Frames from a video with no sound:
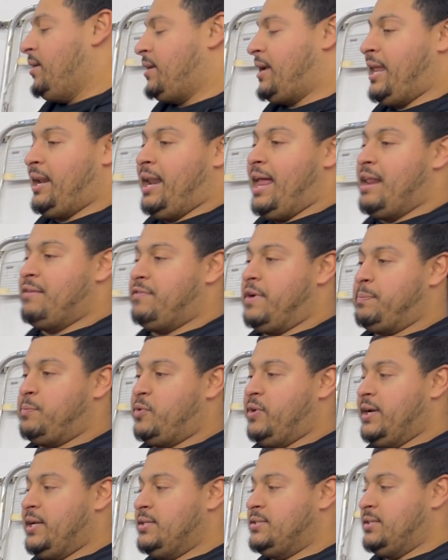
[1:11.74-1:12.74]
Got a lot of
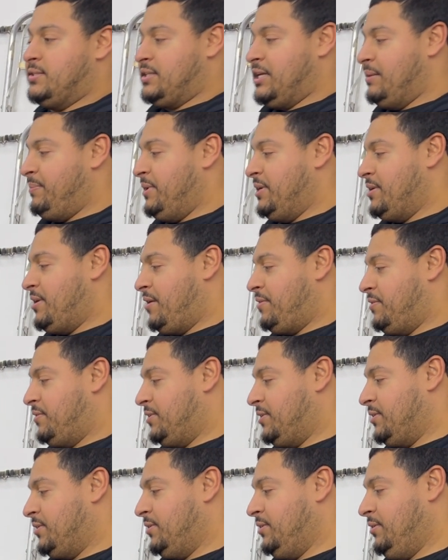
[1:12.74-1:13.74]
upgrades. It's going to be
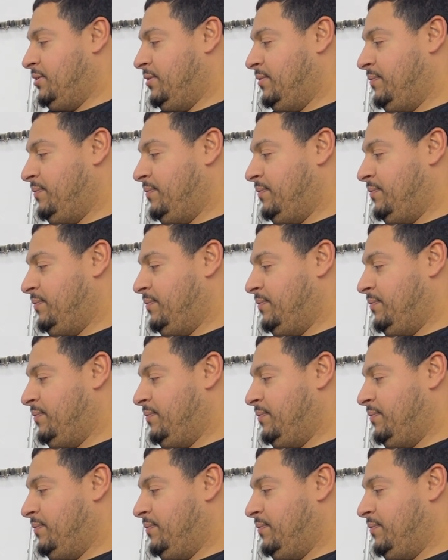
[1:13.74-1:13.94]
another